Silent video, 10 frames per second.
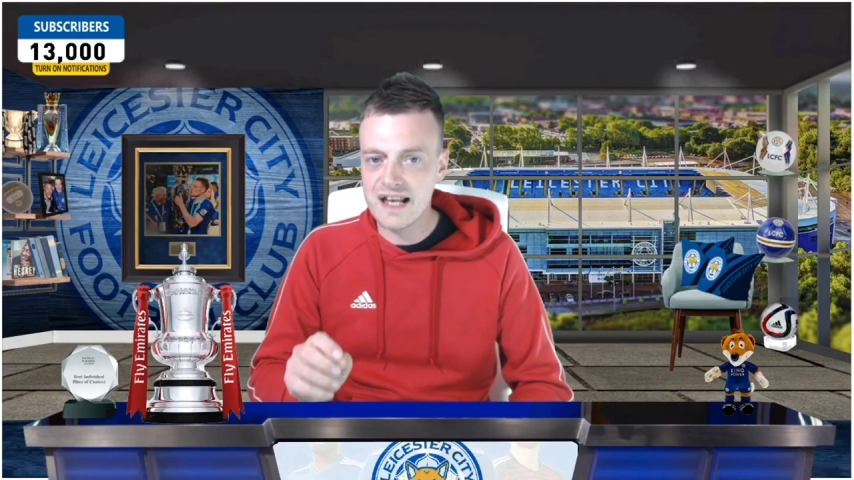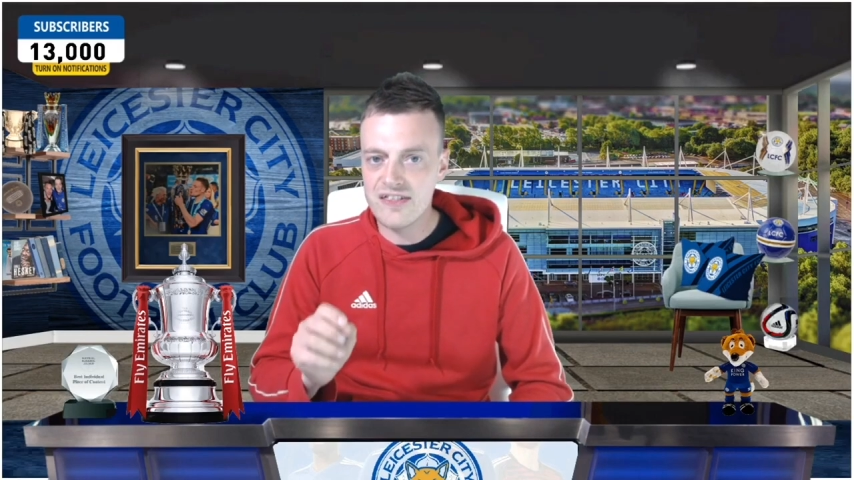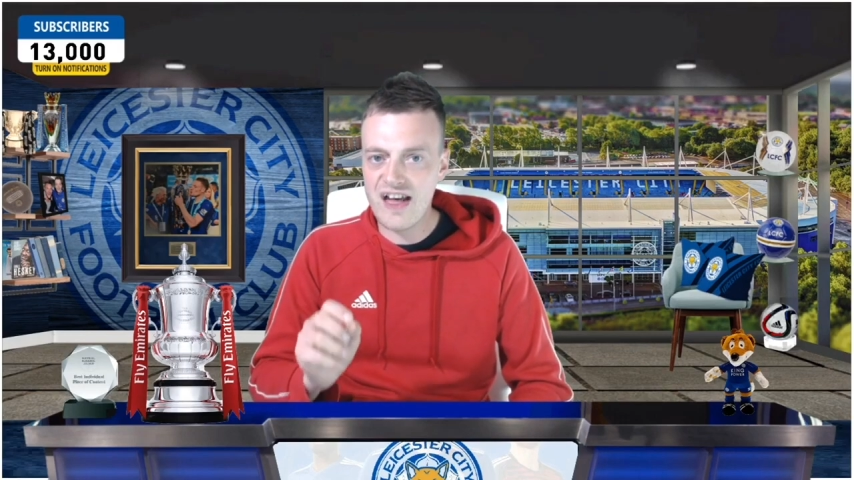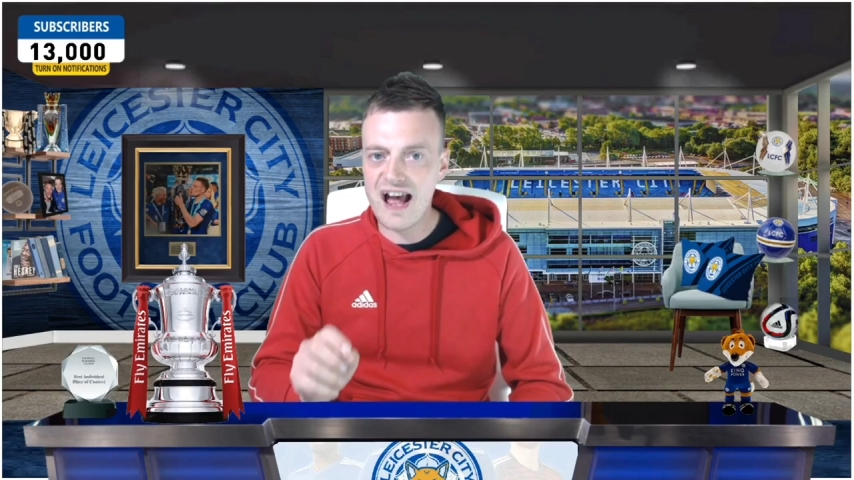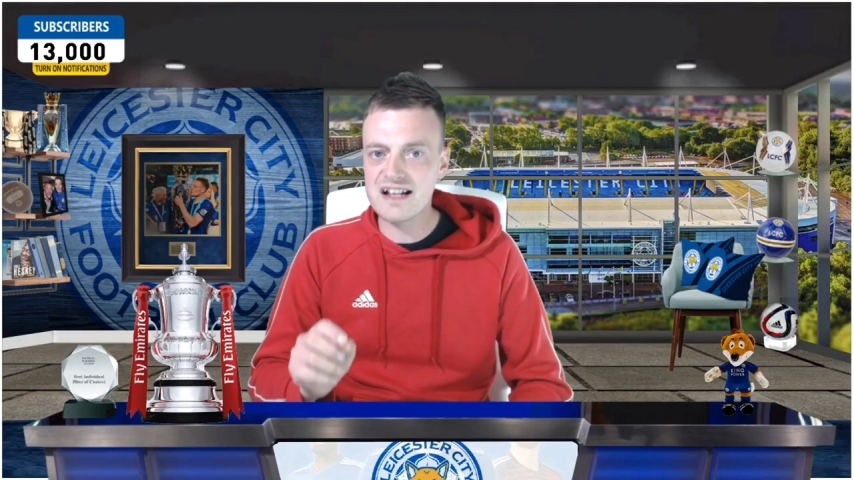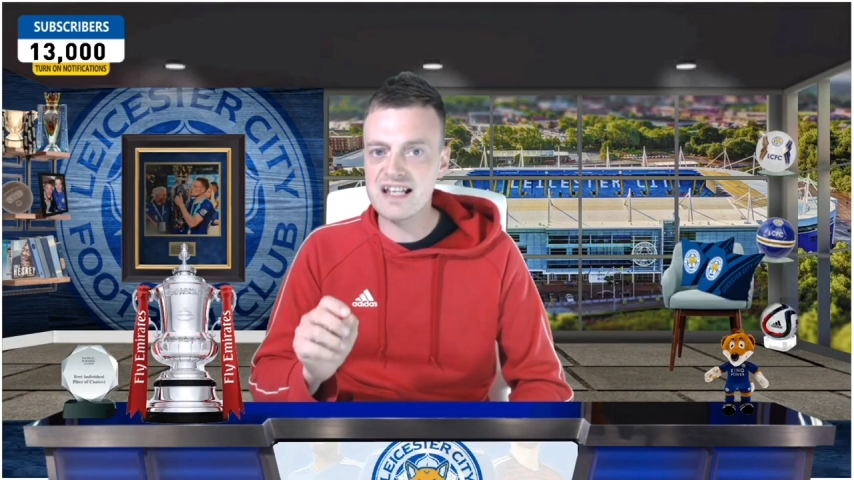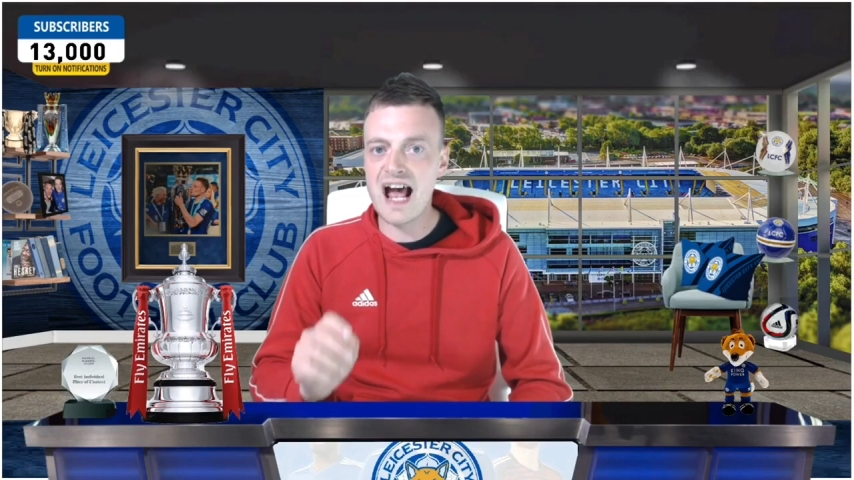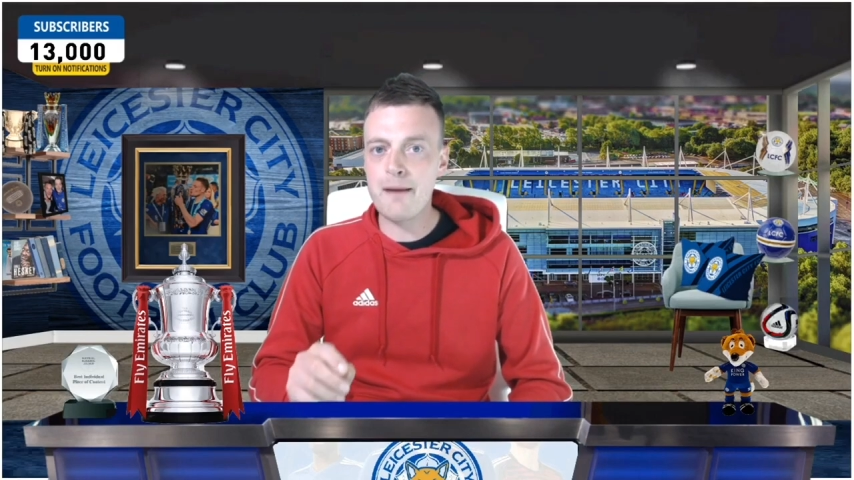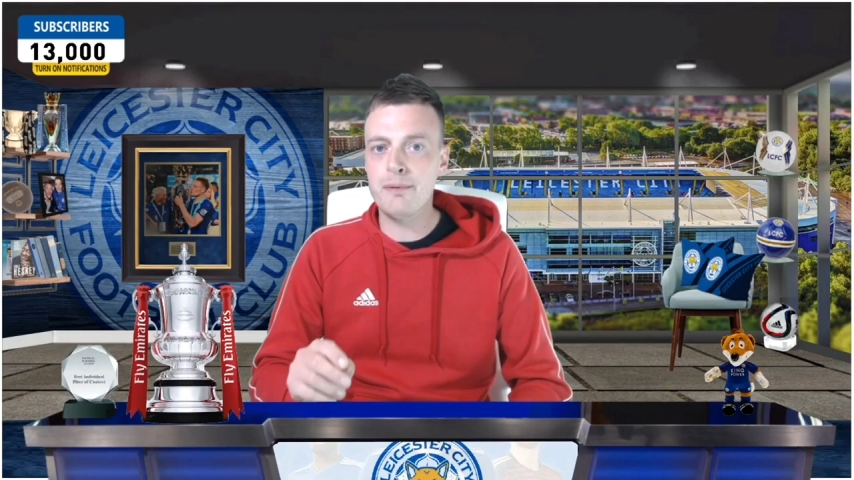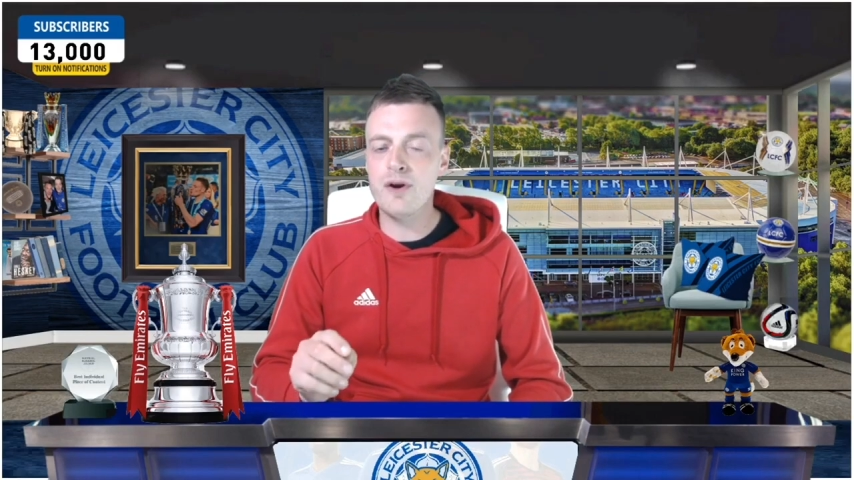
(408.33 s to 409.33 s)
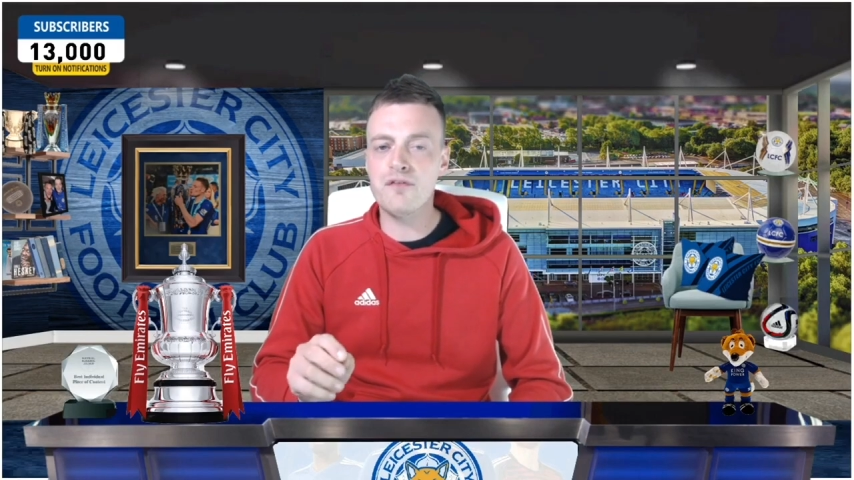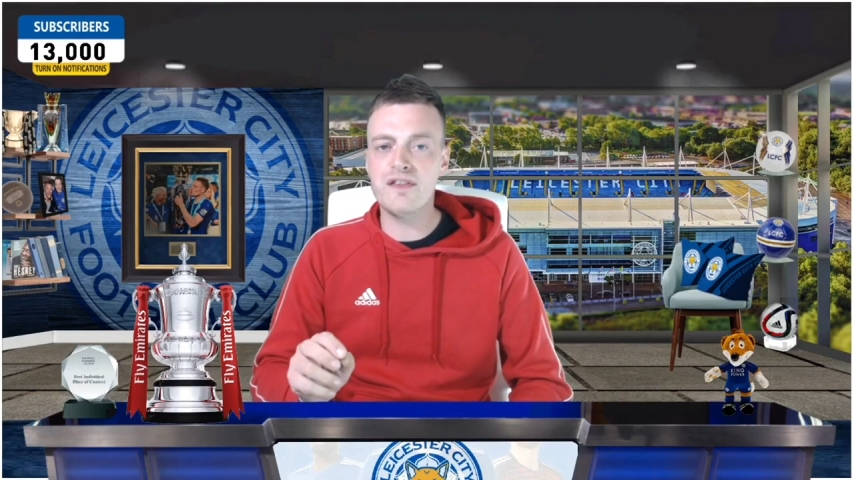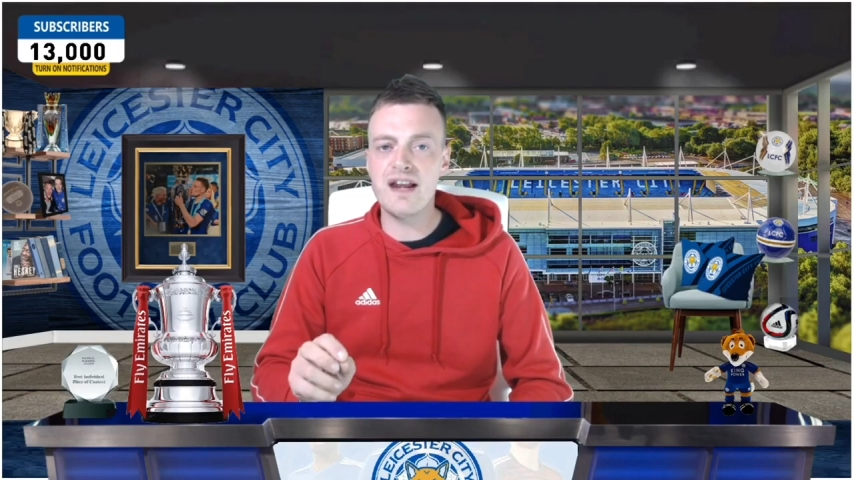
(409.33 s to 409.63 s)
that to happen over the